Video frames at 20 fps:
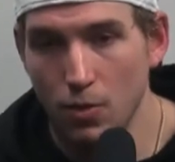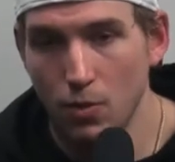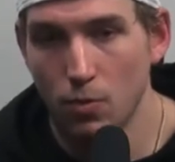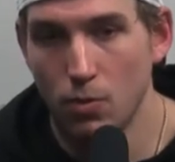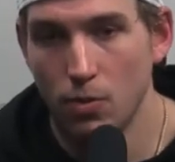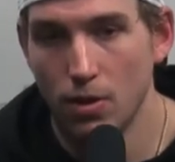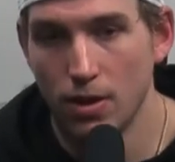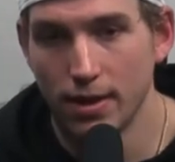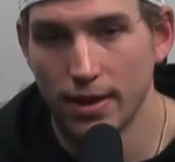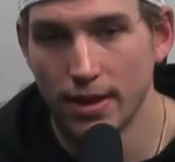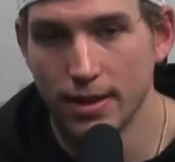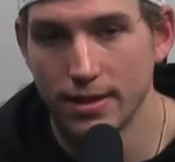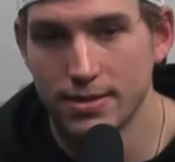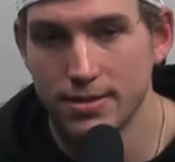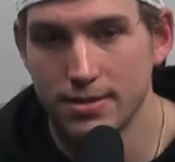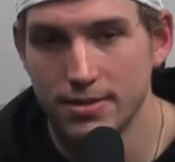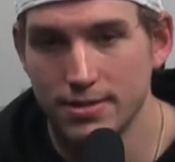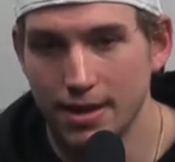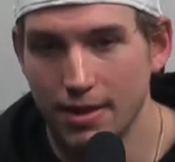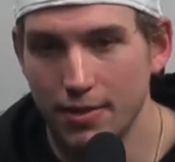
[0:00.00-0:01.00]
Well, I
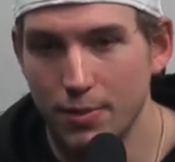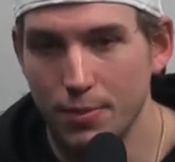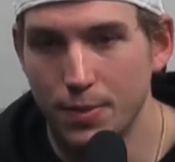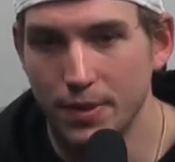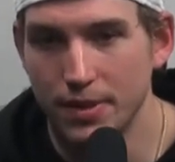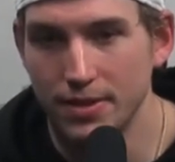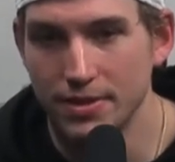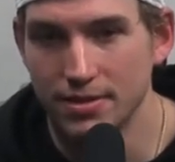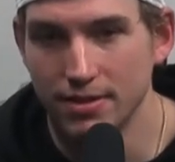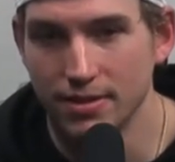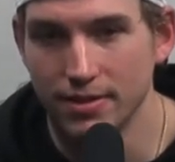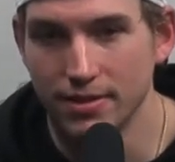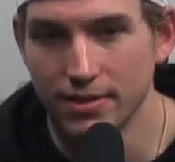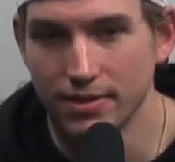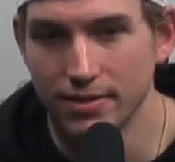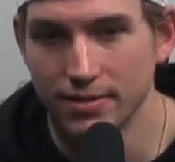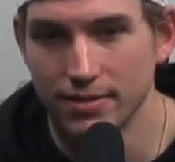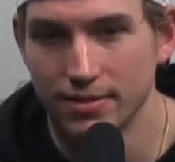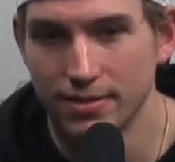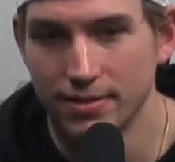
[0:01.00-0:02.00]
guess everybody's a
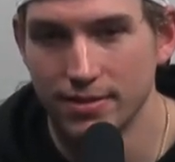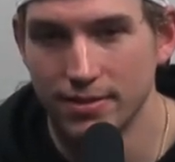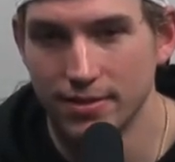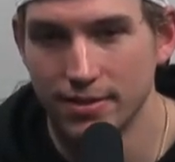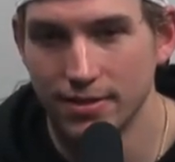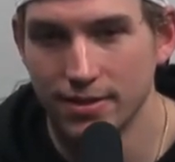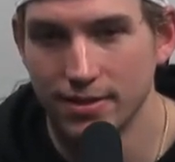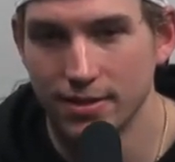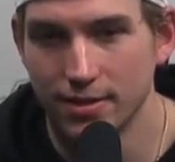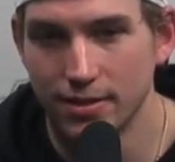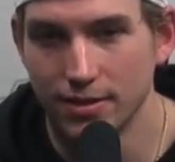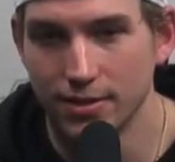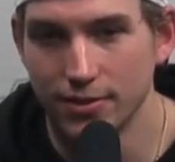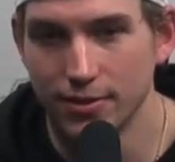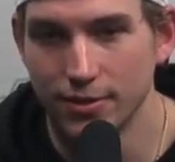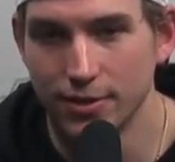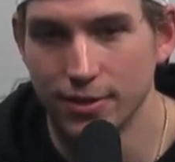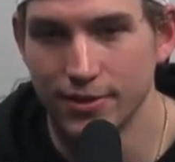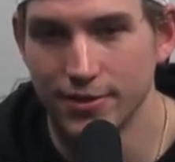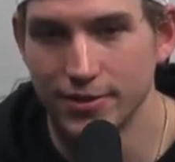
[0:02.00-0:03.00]
little
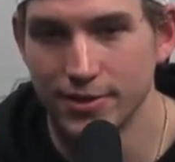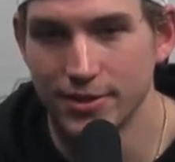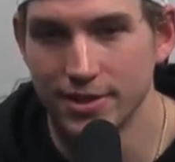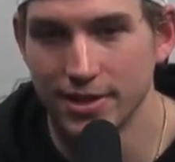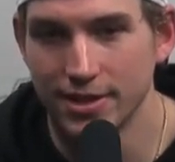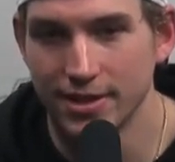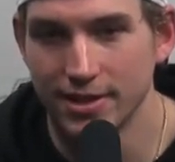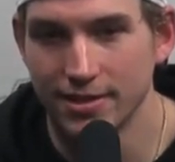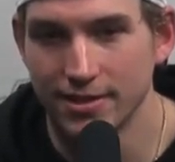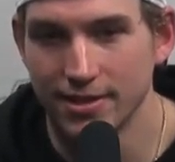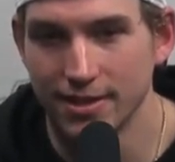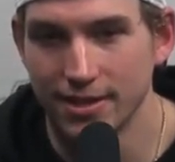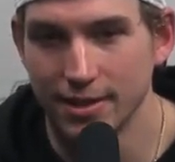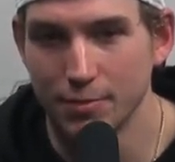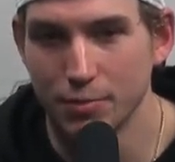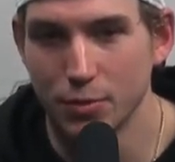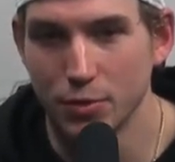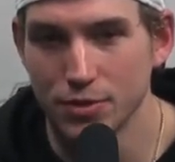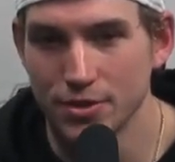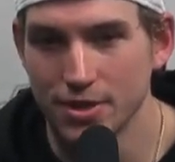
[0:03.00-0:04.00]
nervous, and I
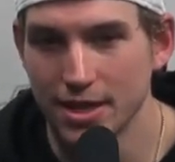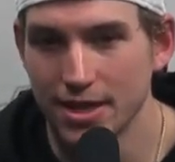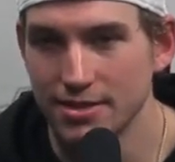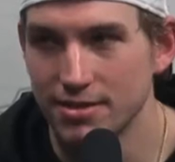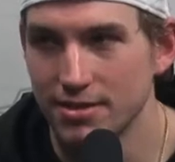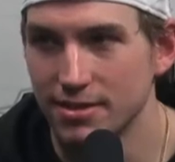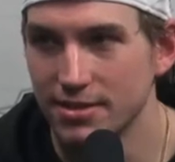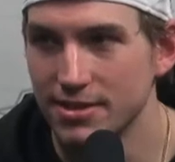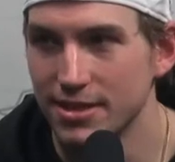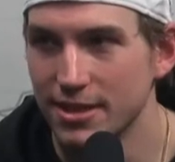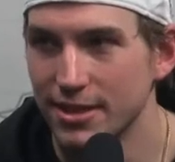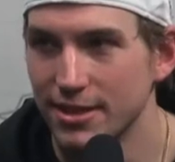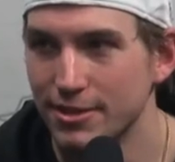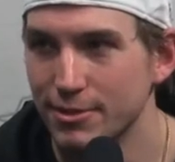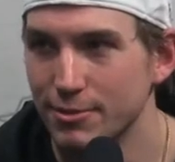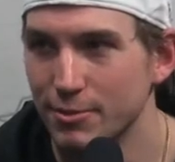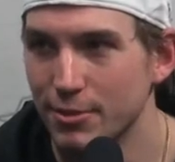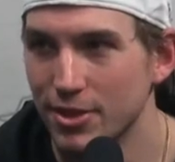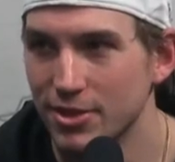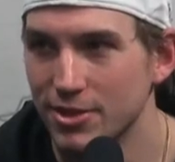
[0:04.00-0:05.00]
think most guys are excited
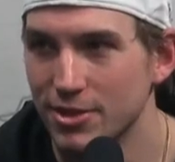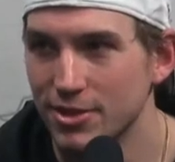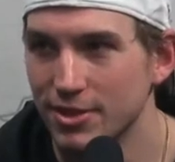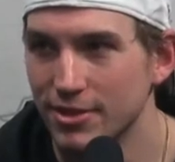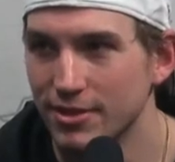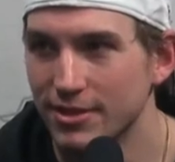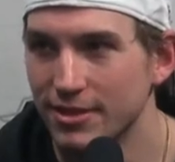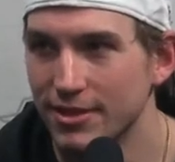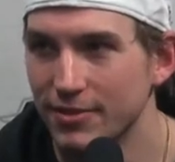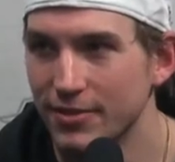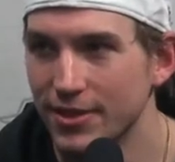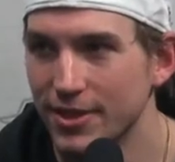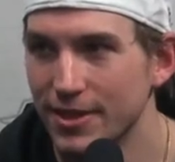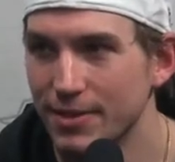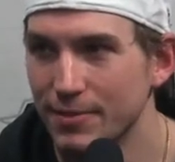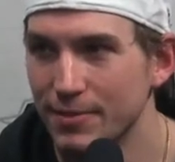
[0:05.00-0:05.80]
to watch it on TV.